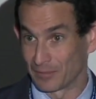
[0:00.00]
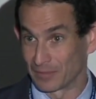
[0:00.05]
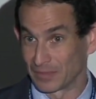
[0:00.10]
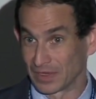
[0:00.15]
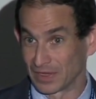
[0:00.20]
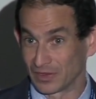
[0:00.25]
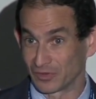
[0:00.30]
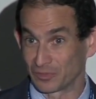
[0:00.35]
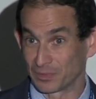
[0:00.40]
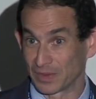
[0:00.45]

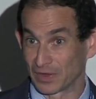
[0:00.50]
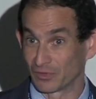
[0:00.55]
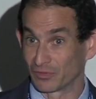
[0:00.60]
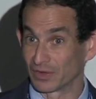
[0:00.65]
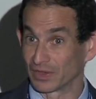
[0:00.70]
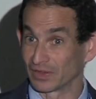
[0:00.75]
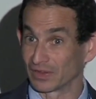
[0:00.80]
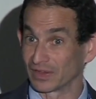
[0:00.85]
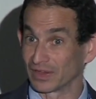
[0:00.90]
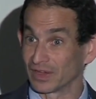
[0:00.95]
Denah's been a
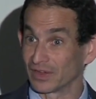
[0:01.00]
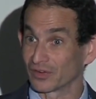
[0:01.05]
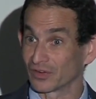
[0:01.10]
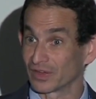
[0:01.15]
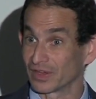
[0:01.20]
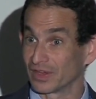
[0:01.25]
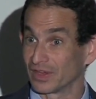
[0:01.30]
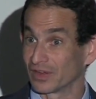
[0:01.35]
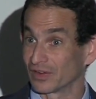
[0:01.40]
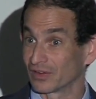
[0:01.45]
real leader
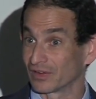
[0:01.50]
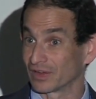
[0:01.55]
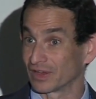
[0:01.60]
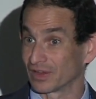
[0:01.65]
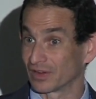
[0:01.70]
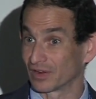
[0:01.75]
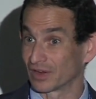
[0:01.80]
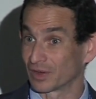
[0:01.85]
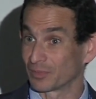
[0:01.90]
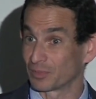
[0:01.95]
here
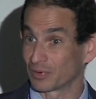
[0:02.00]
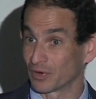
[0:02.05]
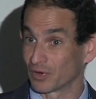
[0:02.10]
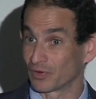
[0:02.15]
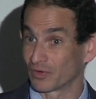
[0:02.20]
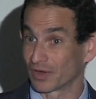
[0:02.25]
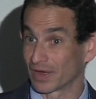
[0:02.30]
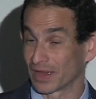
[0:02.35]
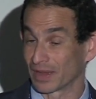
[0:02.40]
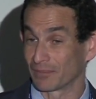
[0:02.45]
in our
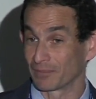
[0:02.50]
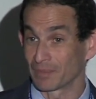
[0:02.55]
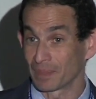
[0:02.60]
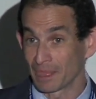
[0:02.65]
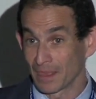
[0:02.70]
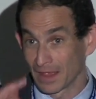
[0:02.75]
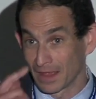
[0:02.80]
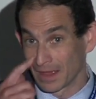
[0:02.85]
program